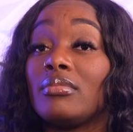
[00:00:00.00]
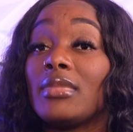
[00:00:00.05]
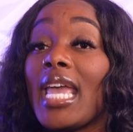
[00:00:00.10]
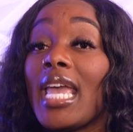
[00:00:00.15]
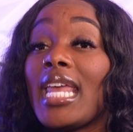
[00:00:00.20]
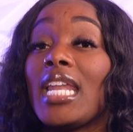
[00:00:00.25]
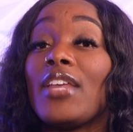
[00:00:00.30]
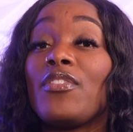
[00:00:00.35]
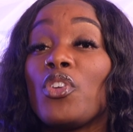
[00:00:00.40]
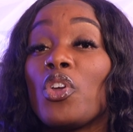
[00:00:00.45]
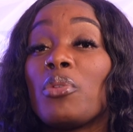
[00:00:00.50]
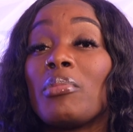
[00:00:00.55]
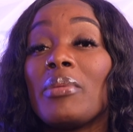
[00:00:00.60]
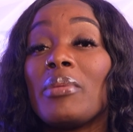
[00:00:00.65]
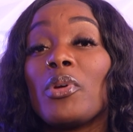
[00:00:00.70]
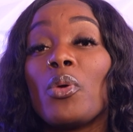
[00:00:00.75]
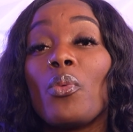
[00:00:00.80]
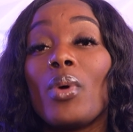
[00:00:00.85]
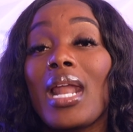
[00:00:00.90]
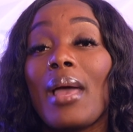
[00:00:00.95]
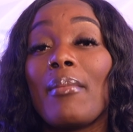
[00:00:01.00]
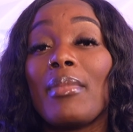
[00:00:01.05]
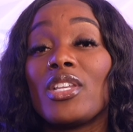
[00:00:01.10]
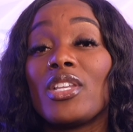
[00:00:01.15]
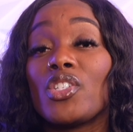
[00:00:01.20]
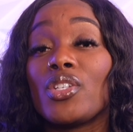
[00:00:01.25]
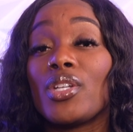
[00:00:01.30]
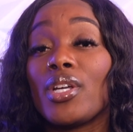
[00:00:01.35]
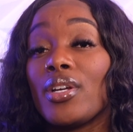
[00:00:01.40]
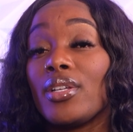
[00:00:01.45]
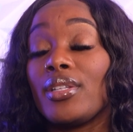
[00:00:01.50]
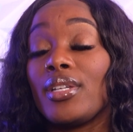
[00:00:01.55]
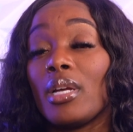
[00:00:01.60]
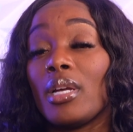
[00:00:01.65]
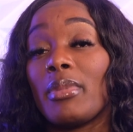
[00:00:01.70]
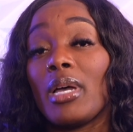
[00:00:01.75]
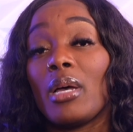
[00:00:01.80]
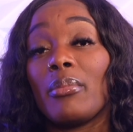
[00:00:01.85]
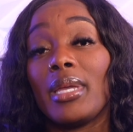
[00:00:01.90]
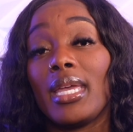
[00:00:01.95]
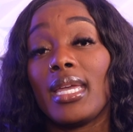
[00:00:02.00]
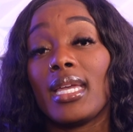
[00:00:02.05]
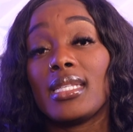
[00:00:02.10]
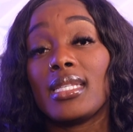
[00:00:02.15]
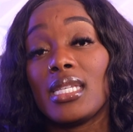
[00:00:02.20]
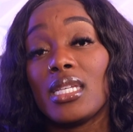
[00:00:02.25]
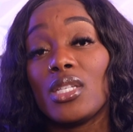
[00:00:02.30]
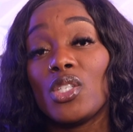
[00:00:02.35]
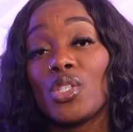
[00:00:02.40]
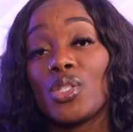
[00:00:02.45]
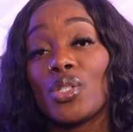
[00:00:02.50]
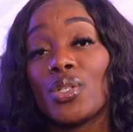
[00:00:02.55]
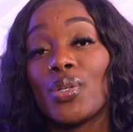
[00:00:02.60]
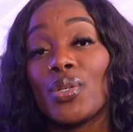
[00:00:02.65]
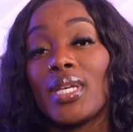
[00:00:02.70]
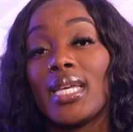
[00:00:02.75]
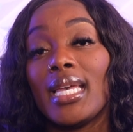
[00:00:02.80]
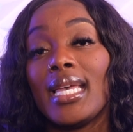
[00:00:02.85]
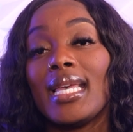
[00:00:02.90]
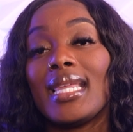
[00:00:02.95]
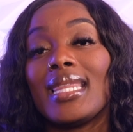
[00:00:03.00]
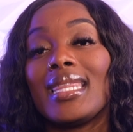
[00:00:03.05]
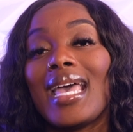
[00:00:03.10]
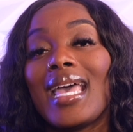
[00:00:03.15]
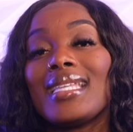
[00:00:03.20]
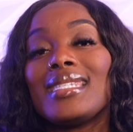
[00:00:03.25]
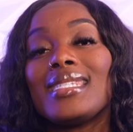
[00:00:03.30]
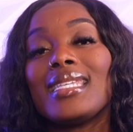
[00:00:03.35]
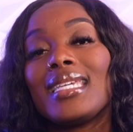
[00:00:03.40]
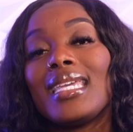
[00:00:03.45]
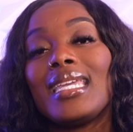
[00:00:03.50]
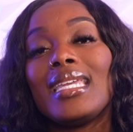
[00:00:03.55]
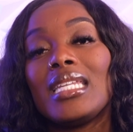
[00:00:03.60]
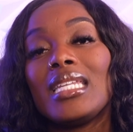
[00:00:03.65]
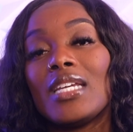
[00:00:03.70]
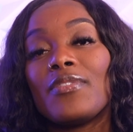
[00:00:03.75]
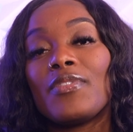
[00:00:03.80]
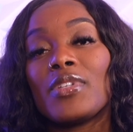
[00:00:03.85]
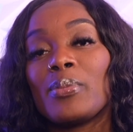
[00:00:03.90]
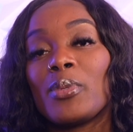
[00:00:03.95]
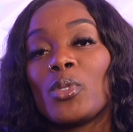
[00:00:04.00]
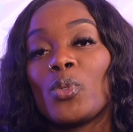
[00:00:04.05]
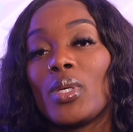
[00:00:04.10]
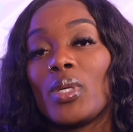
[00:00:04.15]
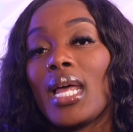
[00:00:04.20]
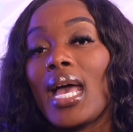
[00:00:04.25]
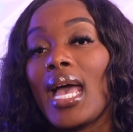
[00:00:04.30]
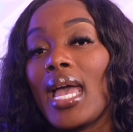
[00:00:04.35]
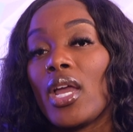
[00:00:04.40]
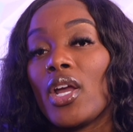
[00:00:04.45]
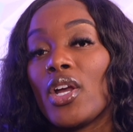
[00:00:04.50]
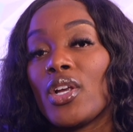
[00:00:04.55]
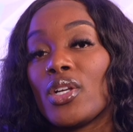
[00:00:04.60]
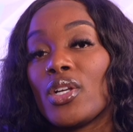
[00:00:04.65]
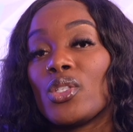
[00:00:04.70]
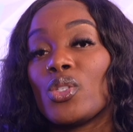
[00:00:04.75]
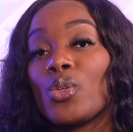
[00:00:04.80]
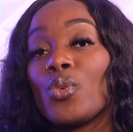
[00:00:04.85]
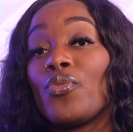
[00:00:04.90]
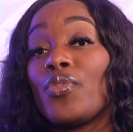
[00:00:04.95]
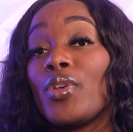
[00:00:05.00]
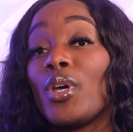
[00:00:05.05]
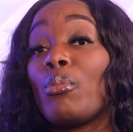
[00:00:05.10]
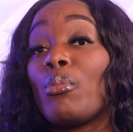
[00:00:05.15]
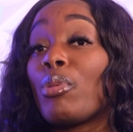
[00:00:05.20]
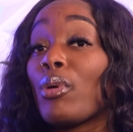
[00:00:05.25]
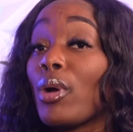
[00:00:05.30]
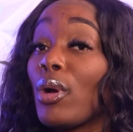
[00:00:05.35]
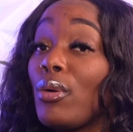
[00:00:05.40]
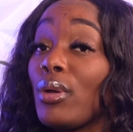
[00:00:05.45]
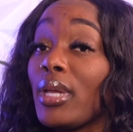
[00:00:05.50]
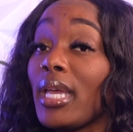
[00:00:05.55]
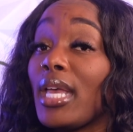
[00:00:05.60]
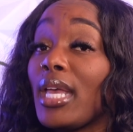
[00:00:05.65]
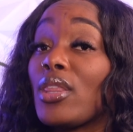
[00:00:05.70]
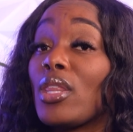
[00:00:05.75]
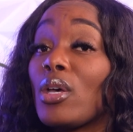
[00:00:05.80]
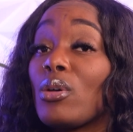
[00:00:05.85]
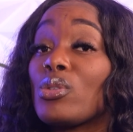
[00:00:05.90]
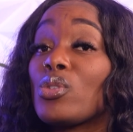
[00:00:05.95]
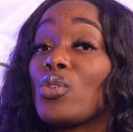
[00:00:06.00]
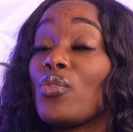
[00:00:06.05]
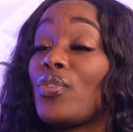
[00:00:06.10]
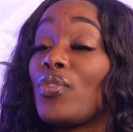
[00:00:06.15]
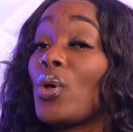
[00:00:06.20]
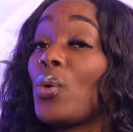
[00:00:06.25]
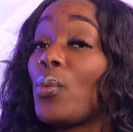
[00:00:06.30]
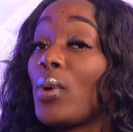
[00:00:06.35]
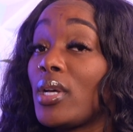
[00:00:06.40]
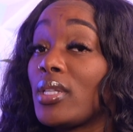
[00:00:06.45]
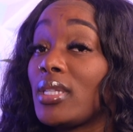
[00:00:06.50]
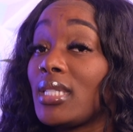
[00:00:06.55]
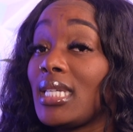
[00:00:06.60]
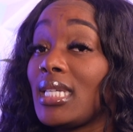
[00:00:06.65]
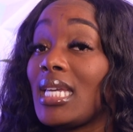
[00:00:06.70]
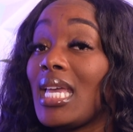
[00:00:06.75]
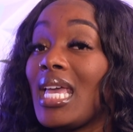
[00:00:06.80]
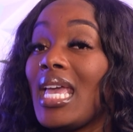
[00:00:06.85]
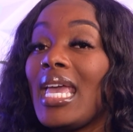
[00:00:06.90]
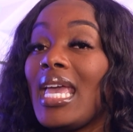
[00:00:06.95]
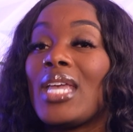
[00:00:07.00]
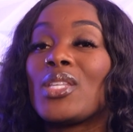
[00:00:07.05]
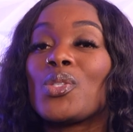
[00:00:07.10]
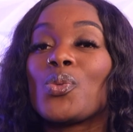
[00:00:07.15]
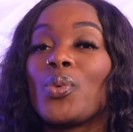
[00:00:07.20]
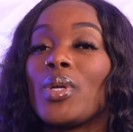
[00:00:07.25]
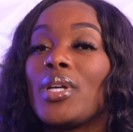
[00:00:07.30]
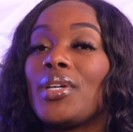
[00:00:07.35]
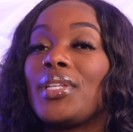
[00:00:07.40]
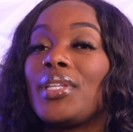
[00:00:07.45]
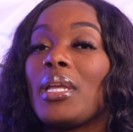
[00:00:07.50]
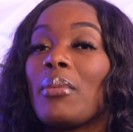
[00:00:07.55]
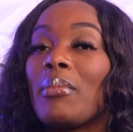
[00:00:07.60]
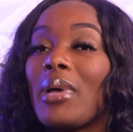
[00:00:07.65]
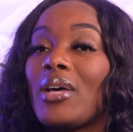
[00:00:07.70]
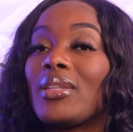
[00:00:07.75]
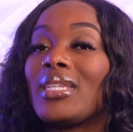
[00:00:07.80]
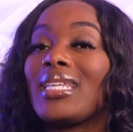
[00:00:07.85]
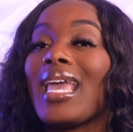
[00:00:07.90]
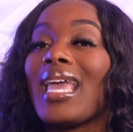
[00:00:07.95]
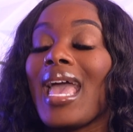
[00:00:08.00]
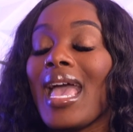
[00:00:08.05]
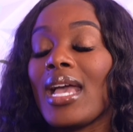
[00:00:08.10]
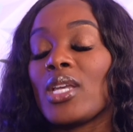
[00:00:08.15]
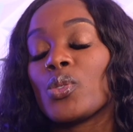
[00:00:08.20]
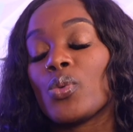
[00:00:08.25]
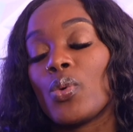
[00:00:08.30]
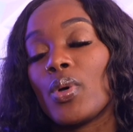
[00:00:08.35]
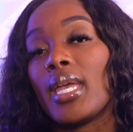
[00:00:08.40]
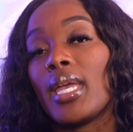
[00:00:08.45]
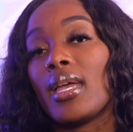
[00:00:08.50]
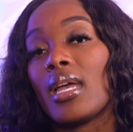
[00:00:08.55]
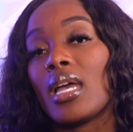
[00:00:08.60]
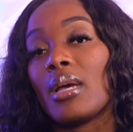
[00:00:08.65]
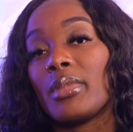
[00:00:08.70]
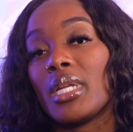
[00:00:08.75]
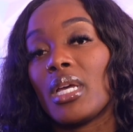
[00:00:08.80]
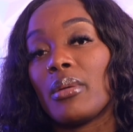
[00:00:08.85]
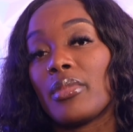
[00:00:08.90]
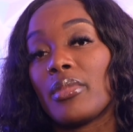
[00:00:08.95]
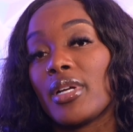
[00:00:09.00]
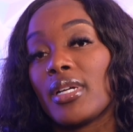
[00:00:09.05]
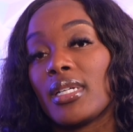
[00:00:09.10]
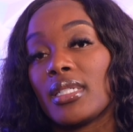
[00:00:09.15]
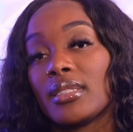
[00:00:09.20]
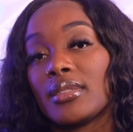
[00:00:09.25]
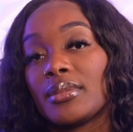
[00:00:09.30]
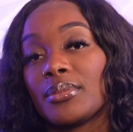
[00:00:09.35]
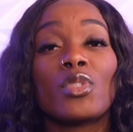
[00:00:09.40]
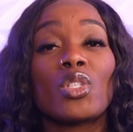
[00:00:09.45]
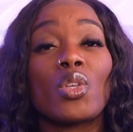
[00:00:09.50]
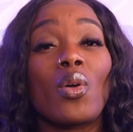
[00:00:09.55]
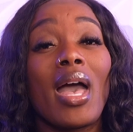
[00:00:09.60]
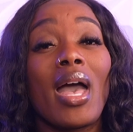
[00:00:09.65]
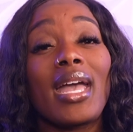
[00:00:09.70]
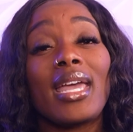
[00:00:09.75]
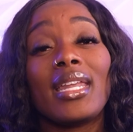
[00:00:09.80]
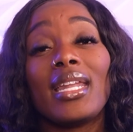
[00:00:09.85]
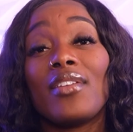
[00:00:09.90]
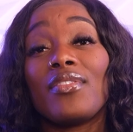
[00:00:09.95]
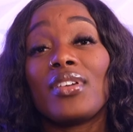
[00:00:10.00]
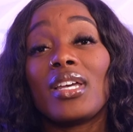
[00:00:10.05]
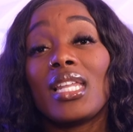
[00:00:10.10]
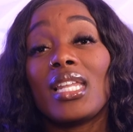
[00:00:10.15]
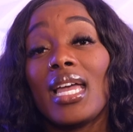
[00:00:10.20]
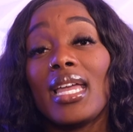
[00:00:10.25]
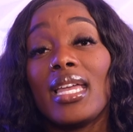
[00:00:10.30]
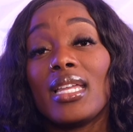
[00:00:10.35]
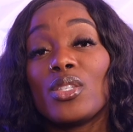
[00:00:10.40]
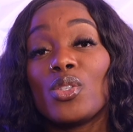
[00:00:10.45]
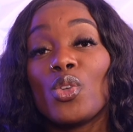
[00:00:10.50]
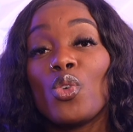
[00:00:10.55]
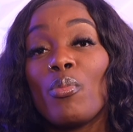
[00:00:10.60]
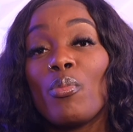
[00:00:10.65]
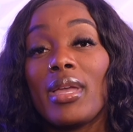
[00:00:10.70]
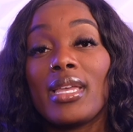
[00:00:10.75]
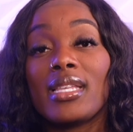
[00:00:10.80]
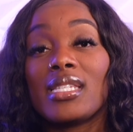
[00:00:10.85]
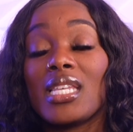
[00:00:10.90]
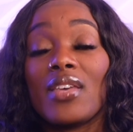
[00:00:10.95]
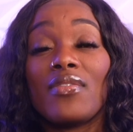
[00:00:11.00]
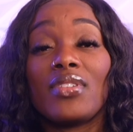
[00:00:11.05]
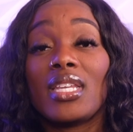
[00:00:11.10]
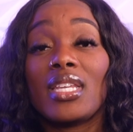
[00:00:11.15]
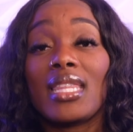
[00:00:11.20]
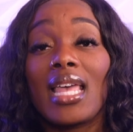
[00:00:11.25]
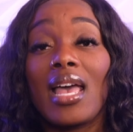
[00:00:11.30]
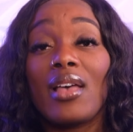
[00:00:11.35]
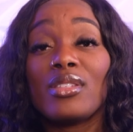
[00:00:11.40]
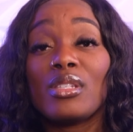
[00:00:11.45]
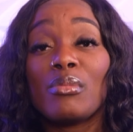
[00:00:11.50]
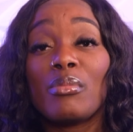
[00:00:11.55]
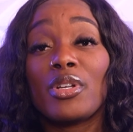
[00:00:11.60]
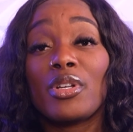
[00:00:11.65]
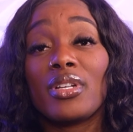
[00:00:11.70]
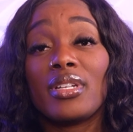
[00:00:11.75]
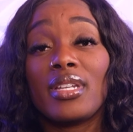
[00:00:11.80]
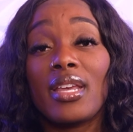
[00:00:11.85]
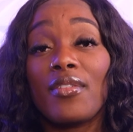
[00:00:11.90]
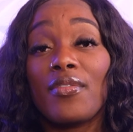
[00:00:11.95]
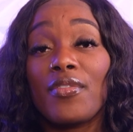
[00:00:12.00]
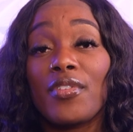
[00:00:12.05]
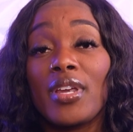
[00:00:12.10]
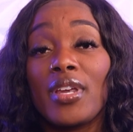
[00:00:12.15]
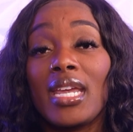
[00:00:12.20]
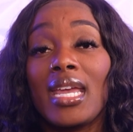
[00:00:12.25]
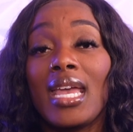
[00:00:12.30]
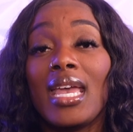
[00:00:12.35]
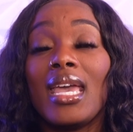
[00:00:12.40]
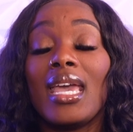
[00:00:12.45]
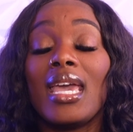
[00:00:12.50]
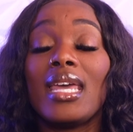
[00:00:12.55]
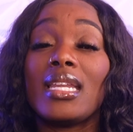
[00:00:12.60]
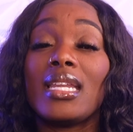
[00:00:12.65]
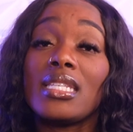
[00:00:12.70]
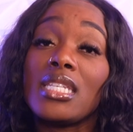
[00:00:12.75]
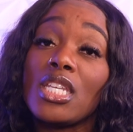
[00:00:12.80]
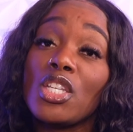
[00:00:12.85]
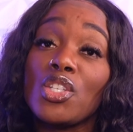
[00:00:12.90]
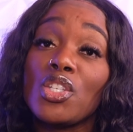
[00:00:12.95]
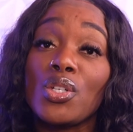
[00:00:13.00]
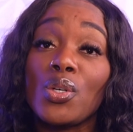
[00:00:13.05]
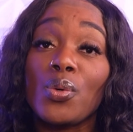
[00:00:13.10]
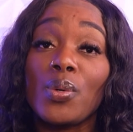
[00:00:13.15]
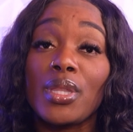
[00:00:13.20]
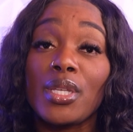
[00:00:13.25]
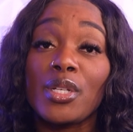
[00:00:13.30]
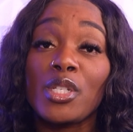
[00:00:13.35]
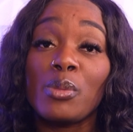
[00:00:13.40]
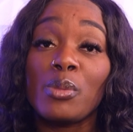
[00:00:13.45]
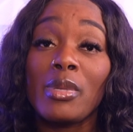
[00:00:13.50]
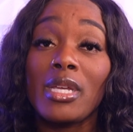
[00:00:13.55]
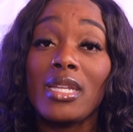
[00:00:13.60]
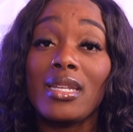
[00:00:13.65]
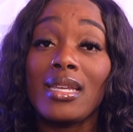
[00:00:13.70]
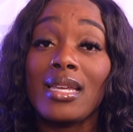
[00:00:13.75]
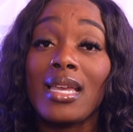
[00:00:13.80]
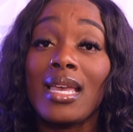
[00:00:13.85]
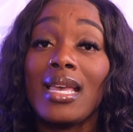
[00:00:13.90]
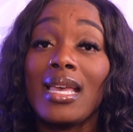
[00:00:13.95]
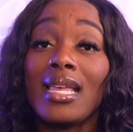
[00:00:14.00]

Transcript: and if you remember what I mentioned earlier about being intentional, that's the key difference between high earners who feel broke and those who feel wealthy. It's rarely about the actual income number. So I can have clients who make $70,000 but are debt-free and intentional with their spending